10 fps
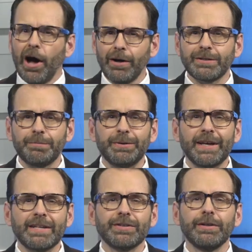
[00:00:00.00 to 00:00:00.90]
Halton
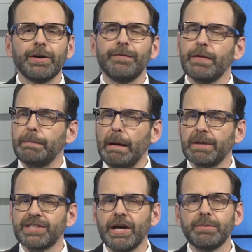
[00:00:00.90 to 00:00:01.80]
Police are looking for the
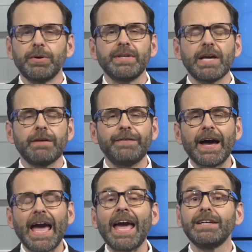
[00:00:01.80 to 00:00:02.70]
public's help to
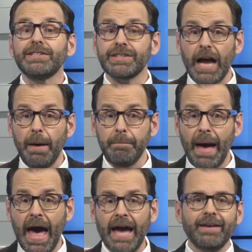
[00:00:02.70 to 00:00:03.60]
identify a
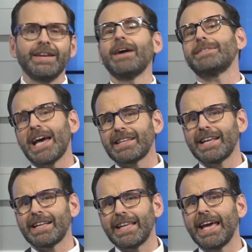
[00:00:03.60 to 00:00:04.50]
scumbag. Now,
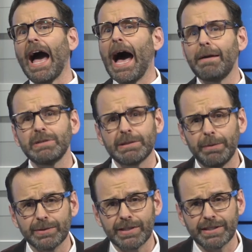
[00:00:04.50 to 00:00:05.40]
technically, I'm
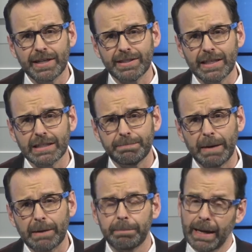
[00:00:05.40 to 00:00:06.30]
supposed to say
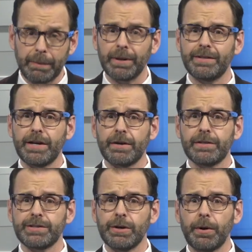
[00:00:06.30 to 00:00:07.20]
suspect, but I'm going to tell you
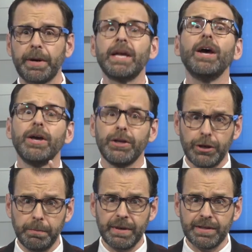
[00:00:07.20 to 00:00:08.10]
the story.
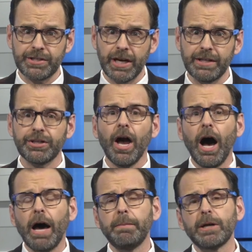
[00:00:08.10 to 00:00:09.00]
You be the judge.
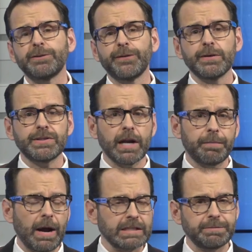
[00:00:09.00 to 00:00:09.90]
On March 1st at
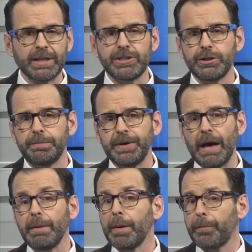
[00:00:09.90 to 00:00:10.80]
approximately 2
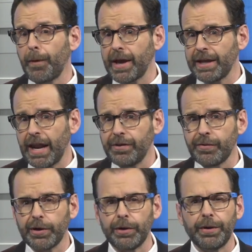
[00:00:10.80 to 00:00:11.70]
p.m., a break and
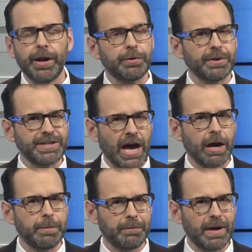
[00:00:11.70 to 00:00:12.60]
enter occurred at a
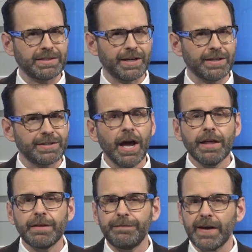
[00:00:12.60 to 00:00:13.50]
retirement residence.
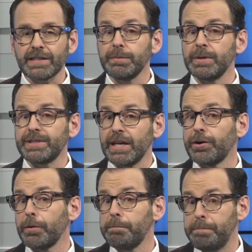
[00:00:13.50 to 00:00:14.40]
The victim was in
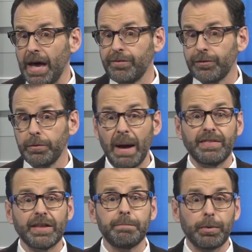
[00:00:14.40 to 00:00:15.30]
her bedroom
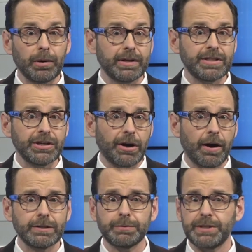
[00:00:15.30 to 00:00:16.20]
at the Burlington
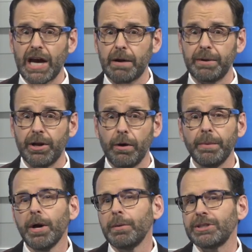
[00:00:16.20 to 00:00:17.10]
Gardens Retirement Home
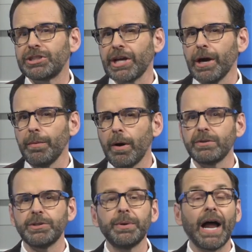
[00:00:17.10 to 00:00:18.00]
when she
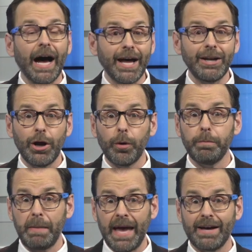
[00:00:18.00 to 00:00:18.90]
awoke to an
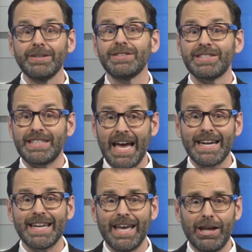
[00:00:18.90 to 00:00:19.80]
unknown male
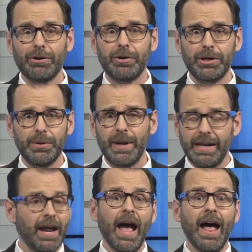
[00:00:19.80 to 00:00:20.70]
standing in her
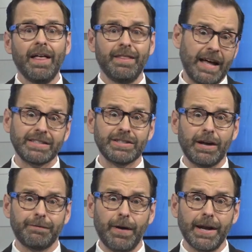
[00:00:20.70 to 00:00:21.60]
unit. That's
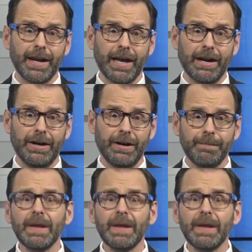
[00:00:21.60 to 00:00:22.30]
not frightening at all.